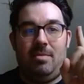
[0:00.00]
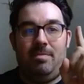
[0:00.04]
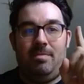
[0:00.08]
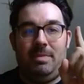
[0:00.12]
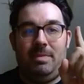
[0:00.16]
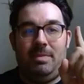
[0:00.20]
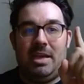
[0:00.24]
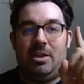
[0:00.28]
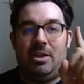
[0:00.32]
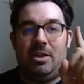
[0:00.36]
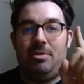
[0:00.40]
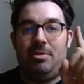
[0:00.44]

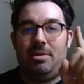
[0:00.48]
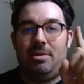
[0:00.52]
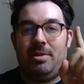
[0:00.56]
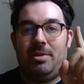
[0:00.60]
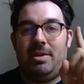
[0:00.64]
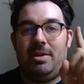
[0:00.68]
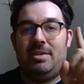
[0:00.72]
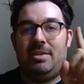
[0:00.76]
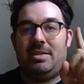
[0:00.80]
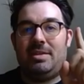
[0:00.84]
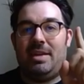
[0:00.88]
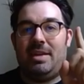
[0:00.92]
yellow there
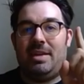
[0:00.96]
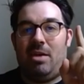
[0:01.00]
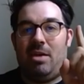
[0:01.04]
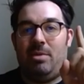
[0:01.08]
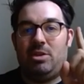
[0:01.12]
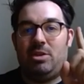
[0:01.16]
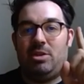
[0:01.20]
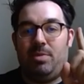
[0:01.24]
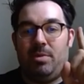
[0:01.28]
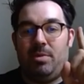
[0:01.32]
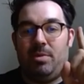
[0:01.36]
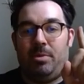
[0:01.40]
is and how
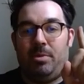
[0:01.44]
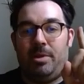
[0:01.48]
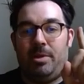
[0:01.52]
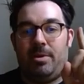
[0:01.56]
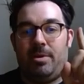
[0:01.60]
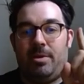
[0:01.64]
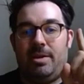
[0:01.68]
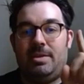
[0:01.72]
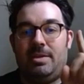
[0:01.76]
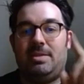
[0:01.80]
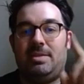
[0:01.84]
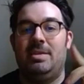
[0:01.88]
much purple there
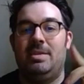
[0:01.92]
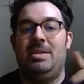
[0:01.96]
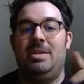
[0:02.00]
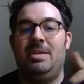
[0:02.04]
is.